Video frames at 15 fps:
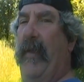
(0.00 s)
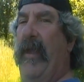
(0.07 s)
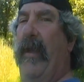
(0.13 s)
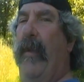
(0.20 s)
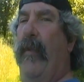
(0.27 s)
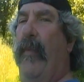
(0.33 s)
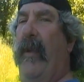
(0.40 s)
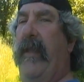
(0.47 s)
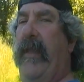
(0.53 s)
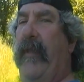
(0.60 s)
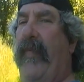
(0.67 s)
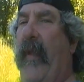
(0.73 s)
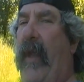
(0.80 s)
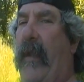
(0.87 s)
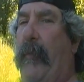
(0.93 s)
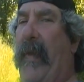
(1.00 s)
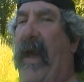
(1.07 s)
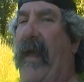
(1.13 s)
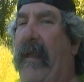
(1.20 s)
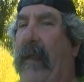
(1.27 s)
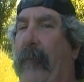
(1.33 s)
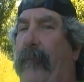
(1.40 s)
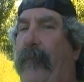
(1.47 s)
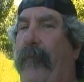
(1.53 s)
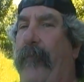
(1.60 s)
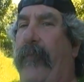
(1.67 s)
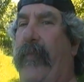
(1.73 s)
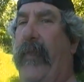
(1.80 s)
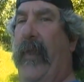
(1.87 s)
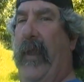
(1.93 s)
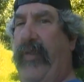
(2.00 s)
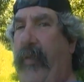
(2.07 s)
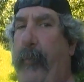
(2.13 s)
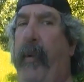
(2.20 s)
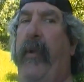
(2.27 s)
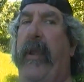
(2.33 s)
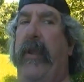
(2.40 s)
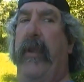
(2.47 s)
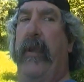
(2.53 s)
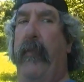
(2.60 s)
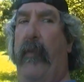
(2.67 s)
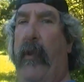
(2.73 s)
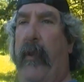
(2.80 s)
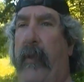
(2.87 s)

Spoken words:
let me know what you thought about it. It's a pretty good